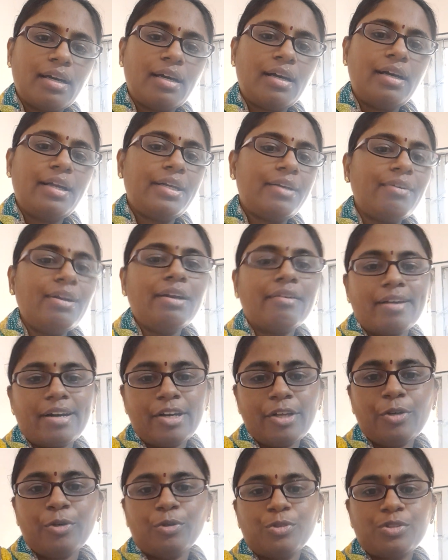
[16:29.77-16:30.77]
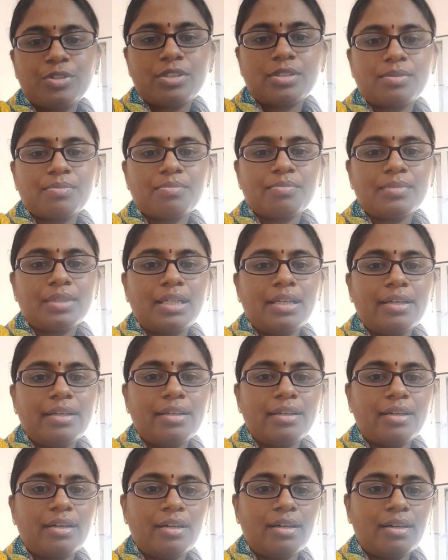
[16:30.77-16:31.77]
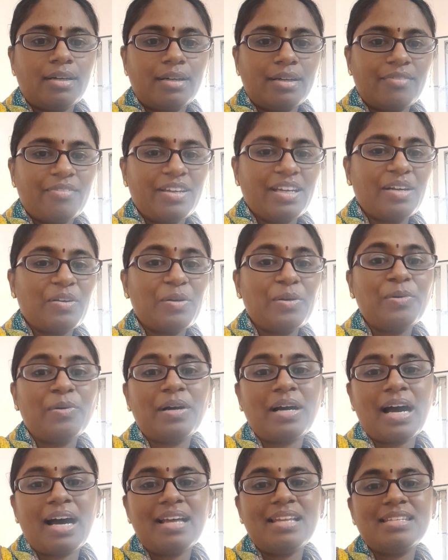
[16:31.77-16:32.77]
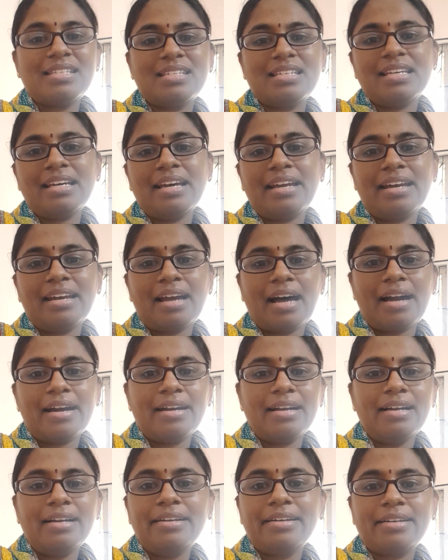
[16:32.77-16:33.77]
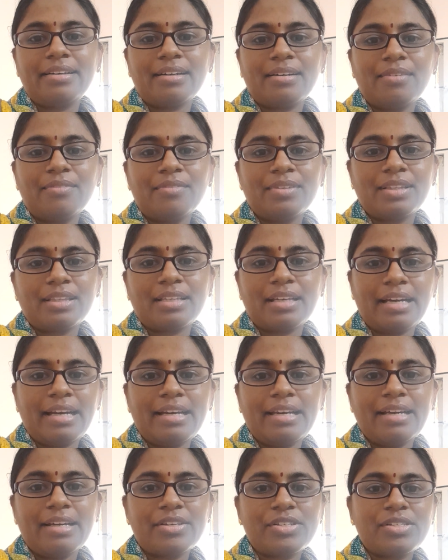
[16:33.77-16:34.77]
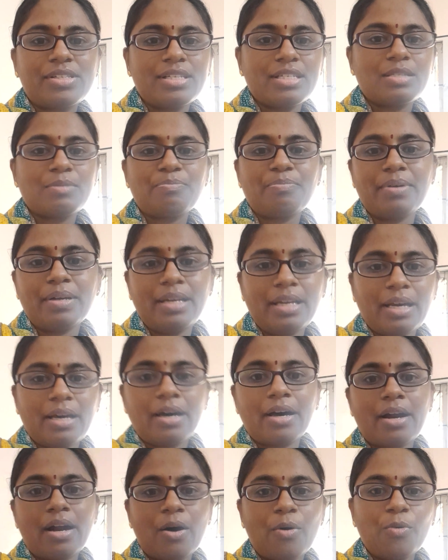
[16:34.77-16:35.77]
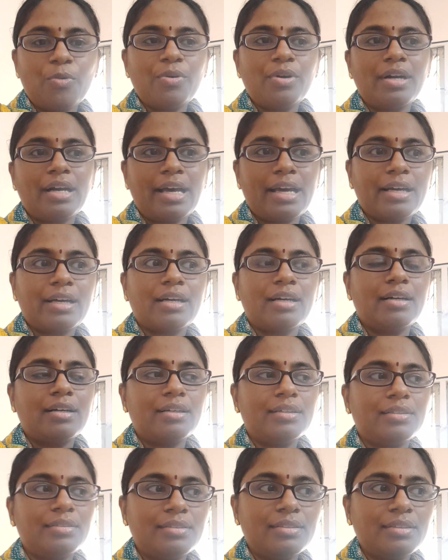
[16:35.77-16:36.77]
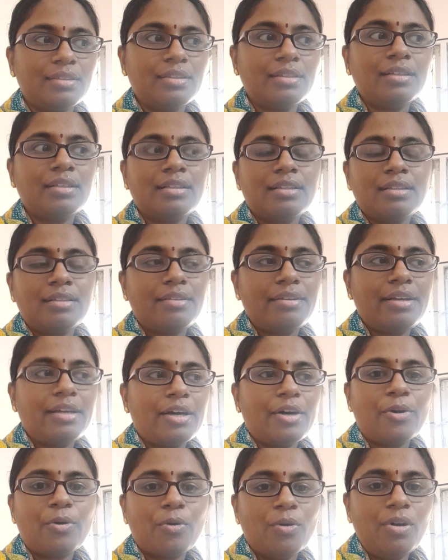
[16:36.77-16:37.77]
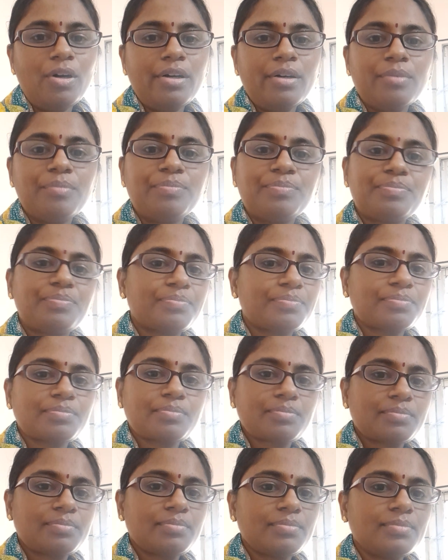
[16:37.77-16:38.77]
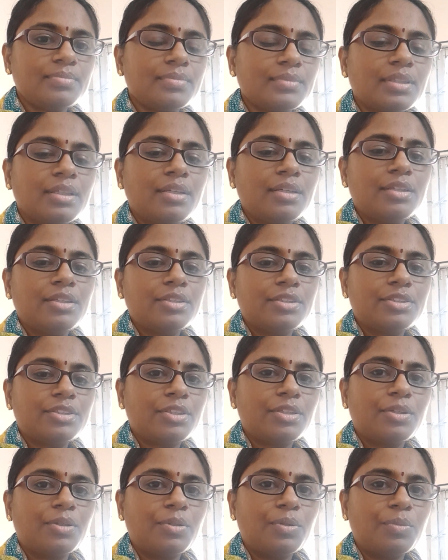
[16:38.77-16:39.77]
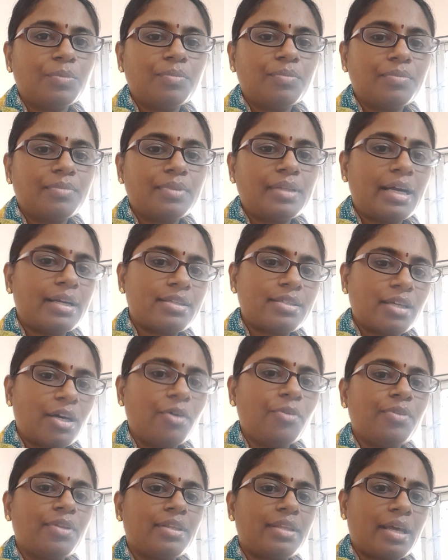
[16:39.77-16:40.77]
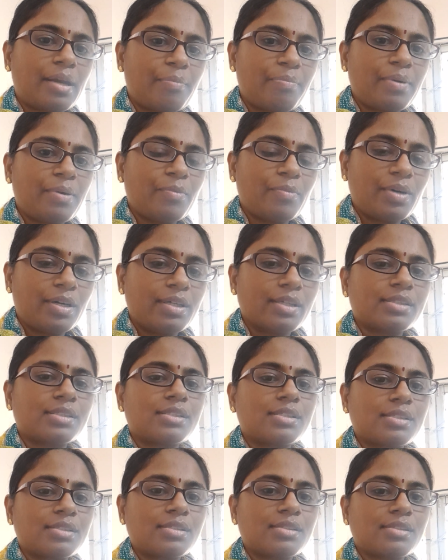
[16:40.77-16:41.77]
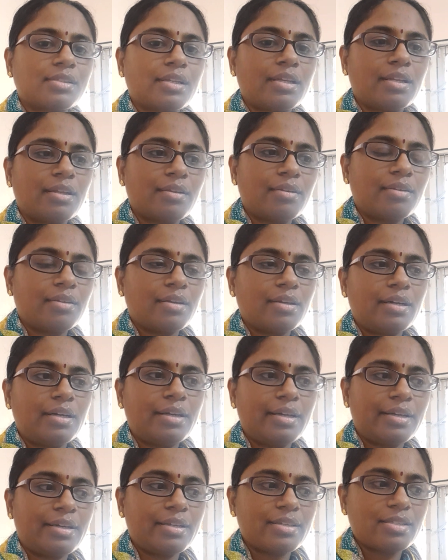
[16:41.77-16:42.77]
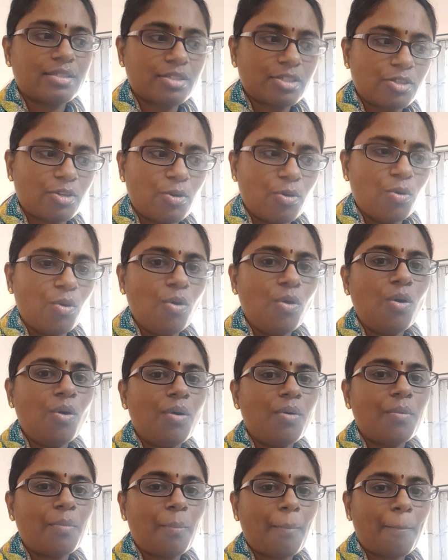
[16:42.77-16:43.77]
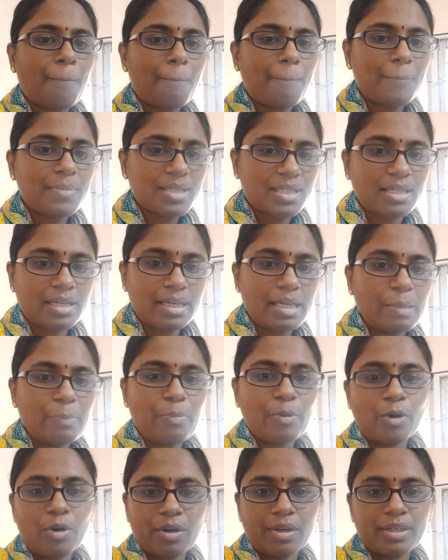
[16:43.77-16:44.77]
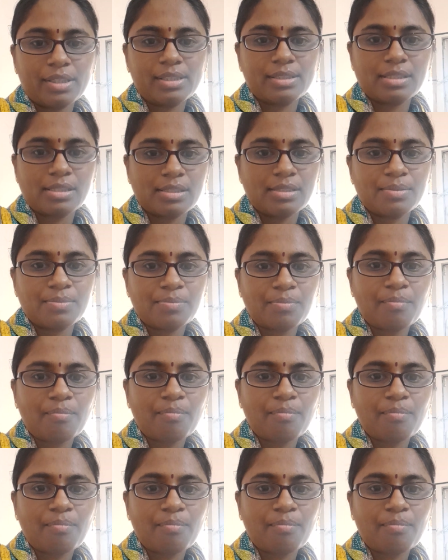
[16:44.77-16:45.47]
it will reduce. You can't see an adult with ADHD spinning around like a 3-year-old. So that's how the therapy works. It is slow, steady progress.